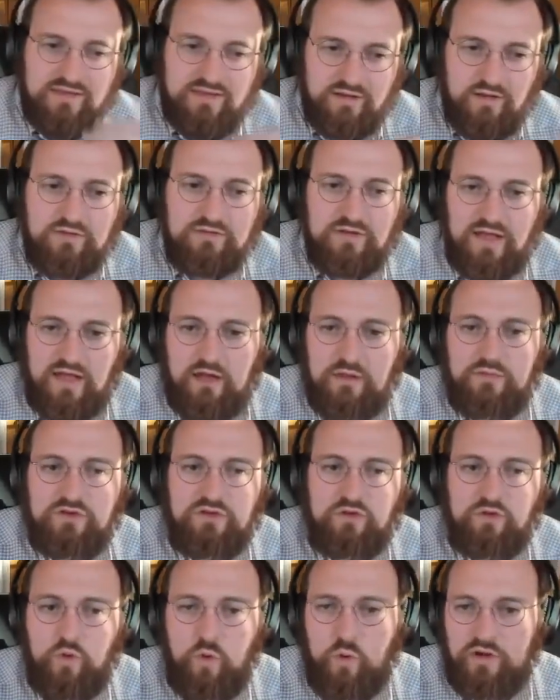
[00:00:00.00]
It also helps
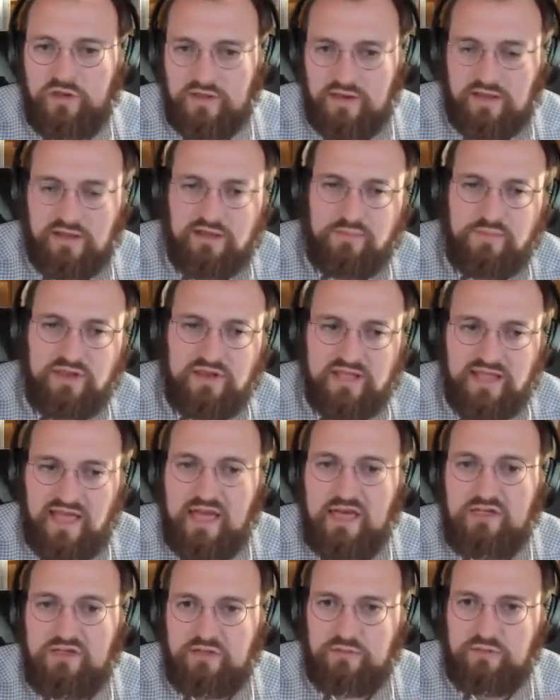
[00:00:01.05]
you coordinate
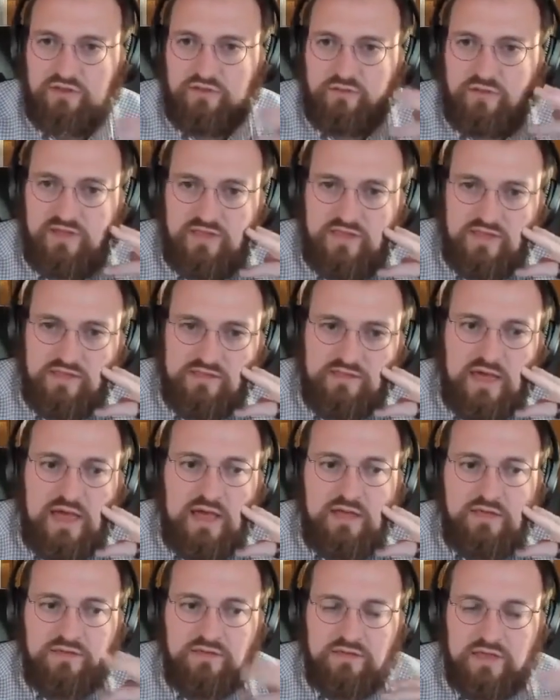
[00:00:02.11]
communication between these
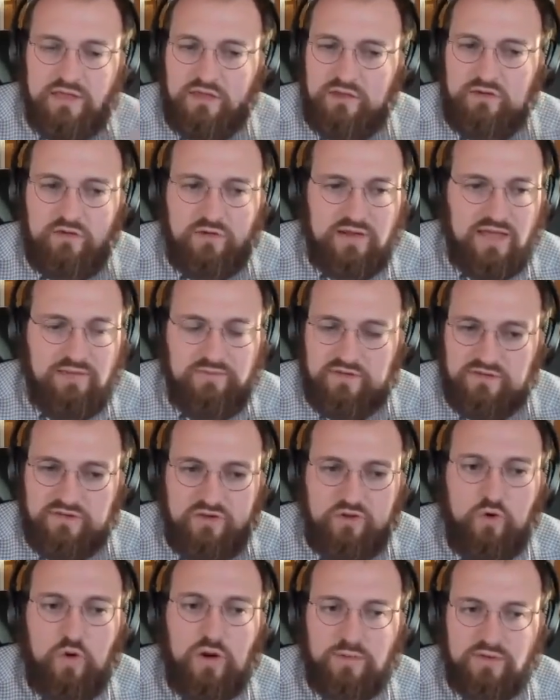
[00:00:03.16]
so that you don't have this
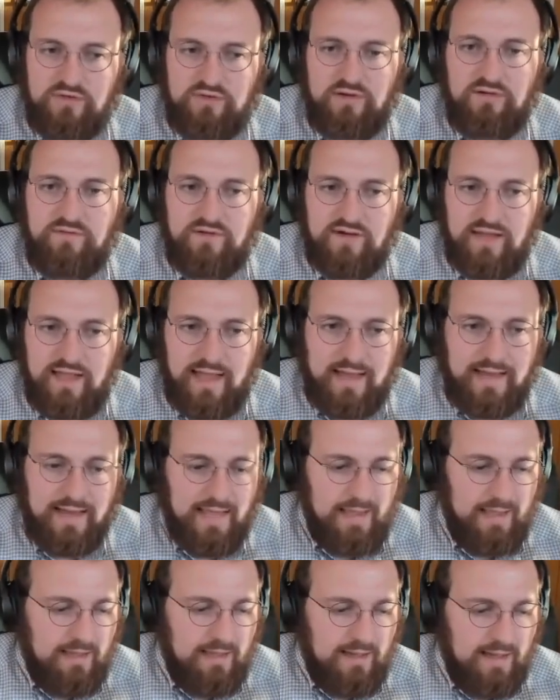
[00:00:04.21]
enormous overhead.
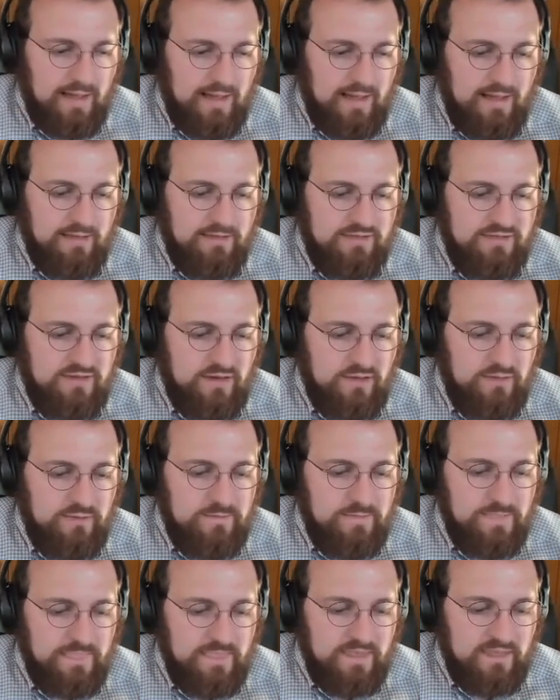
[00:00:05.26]
Uh,
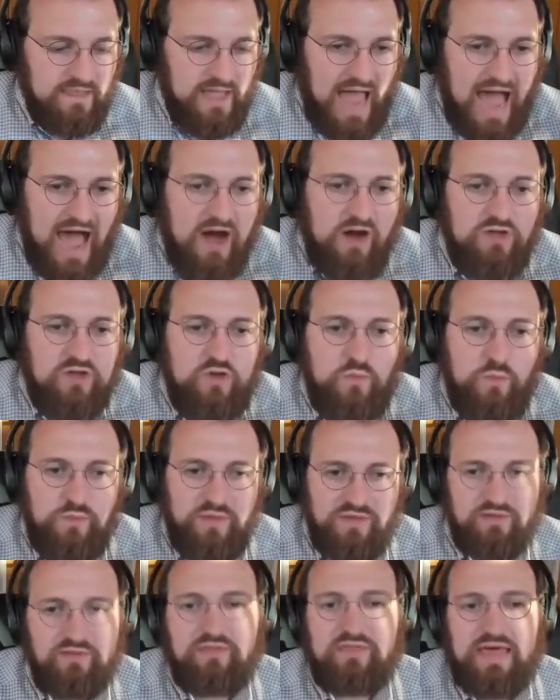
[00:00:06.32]
so how you
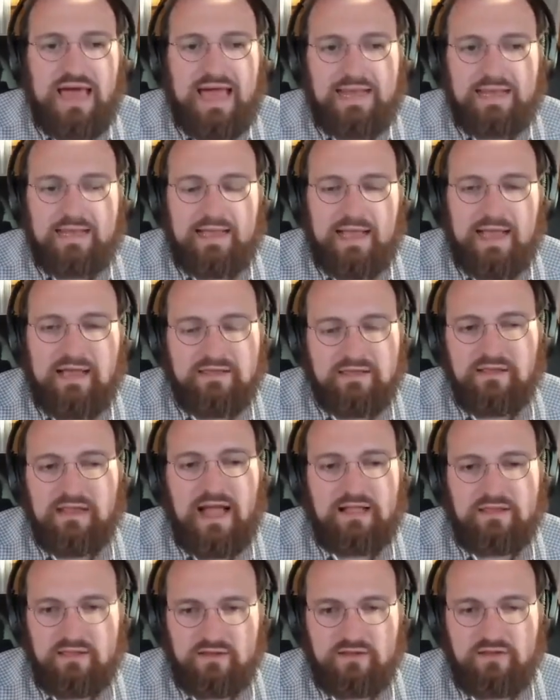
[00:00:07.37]
build that has a
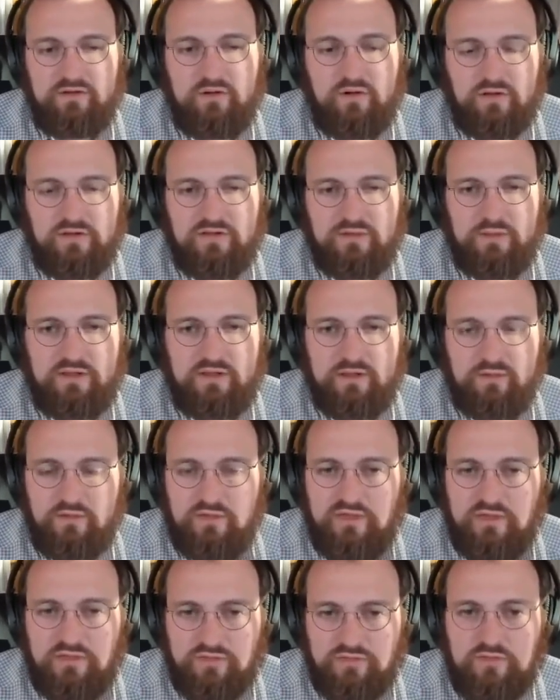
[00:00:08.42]
lot to do ultimately
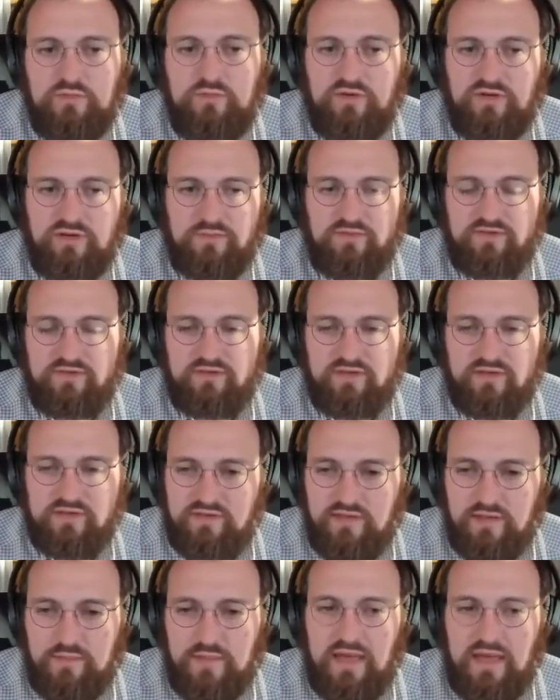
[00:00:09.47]
with the throughput of the
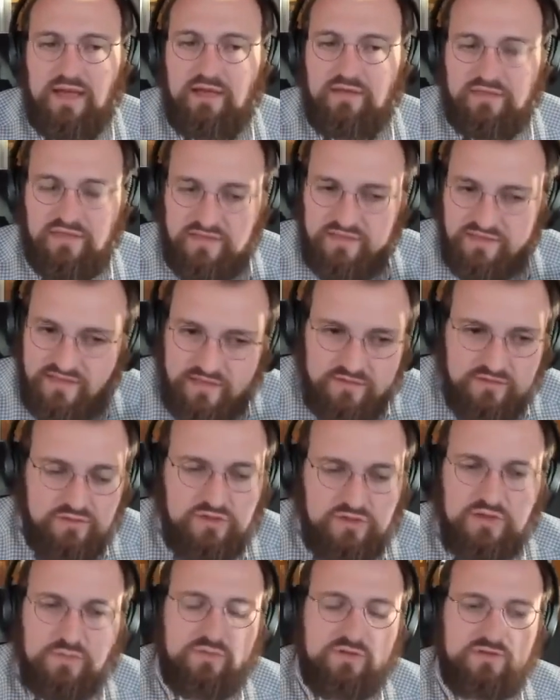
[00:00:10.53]
system the
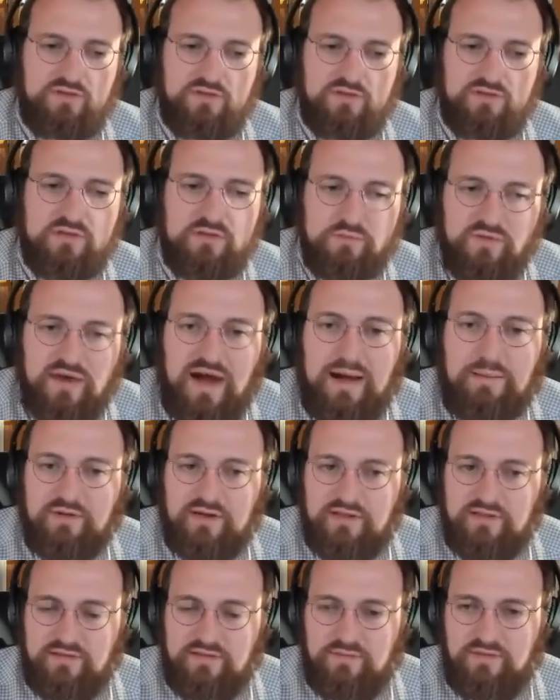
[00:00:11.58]
censorship resistant
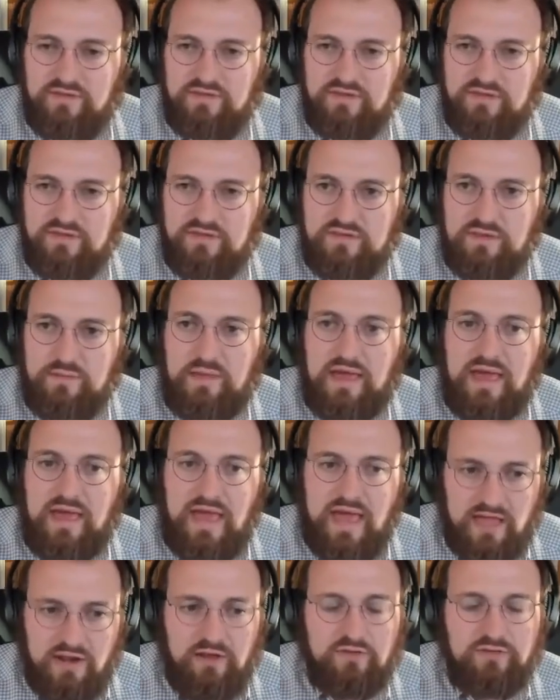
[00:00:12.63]
properties of the system,
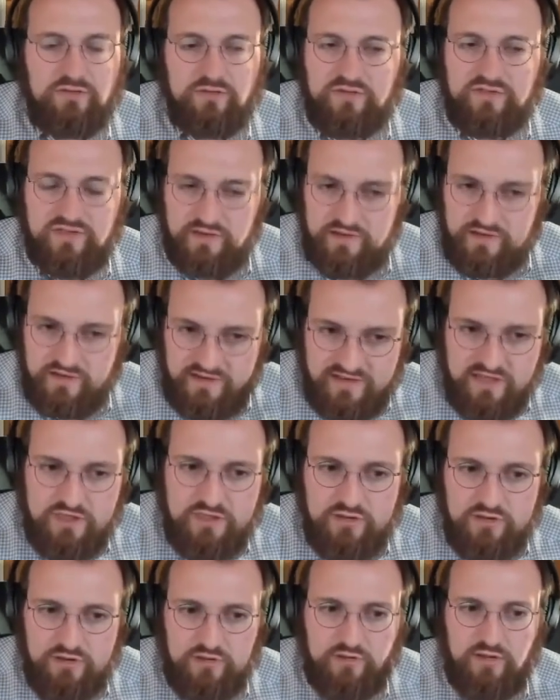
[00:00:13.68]
and also it's an
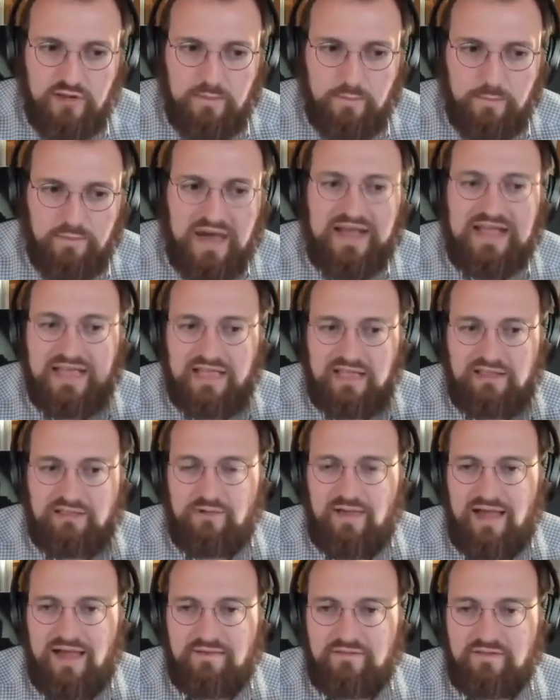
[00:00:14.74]
additional bucket you
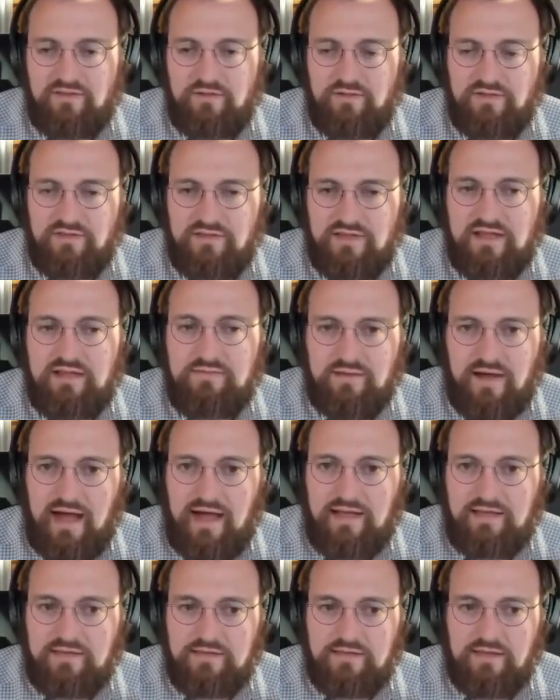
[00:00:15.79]
have to
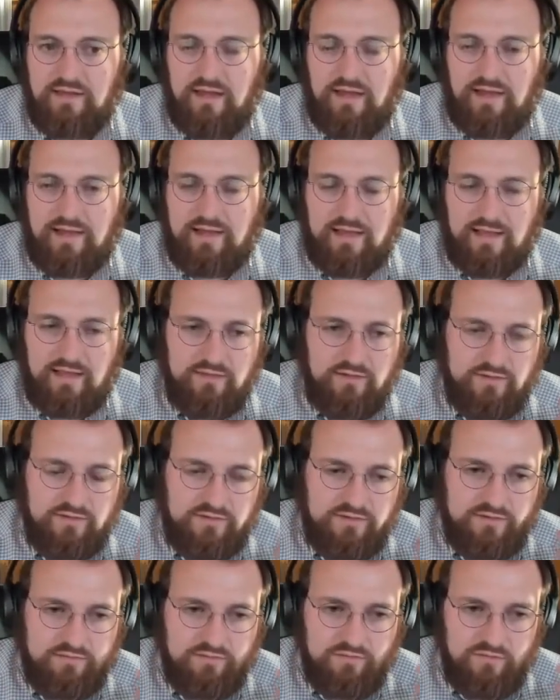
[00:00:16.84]
incentivize. Uh, and
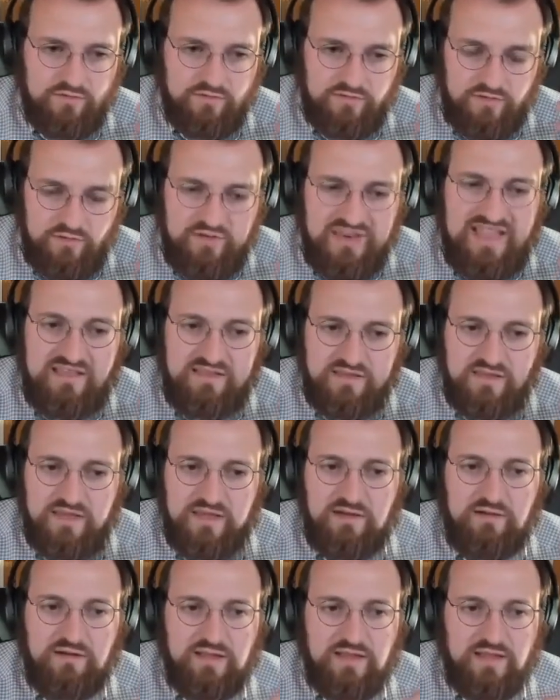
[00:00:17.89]
there's there's unique
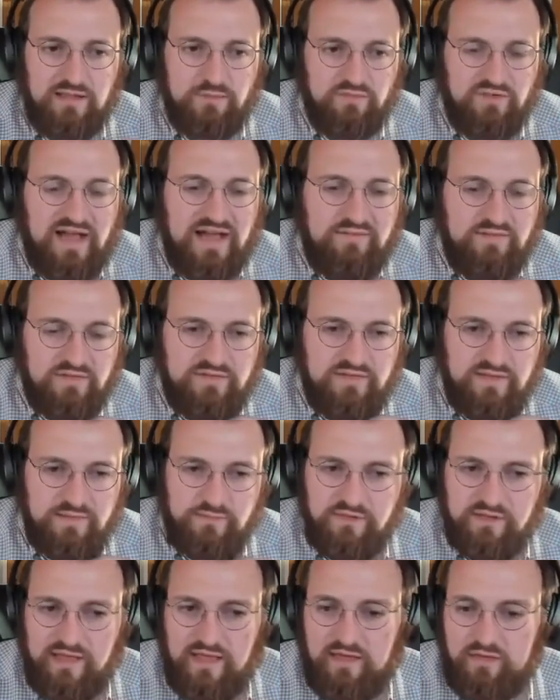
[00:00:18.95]
security and privacy
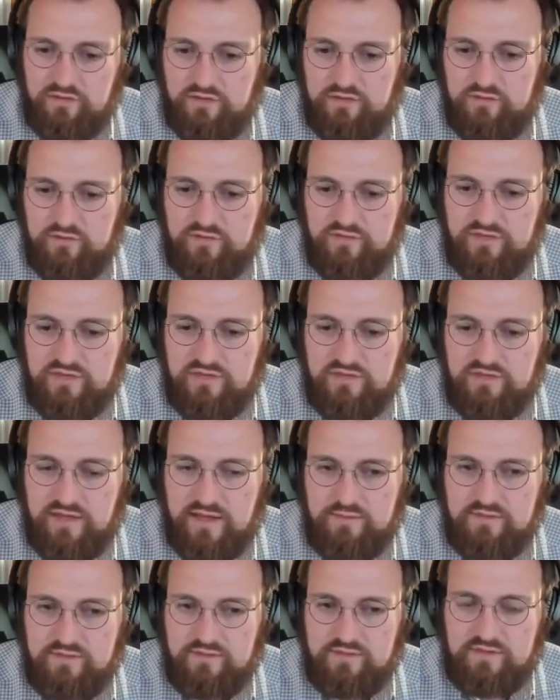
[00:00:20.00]
implications with these
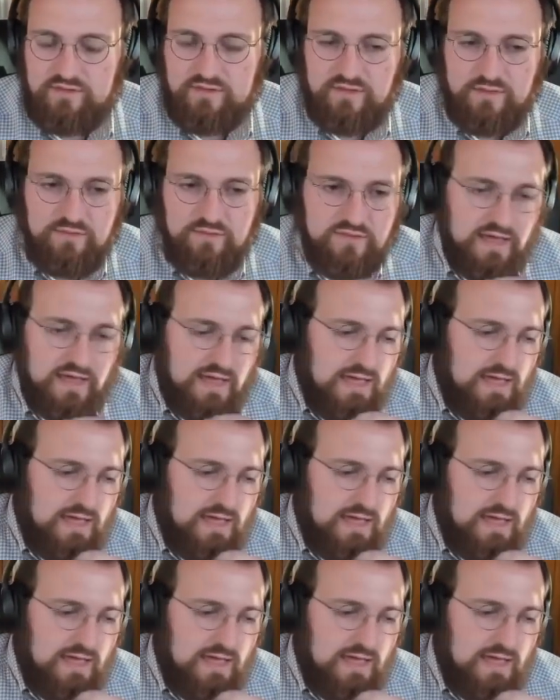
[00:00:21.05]
types of systems.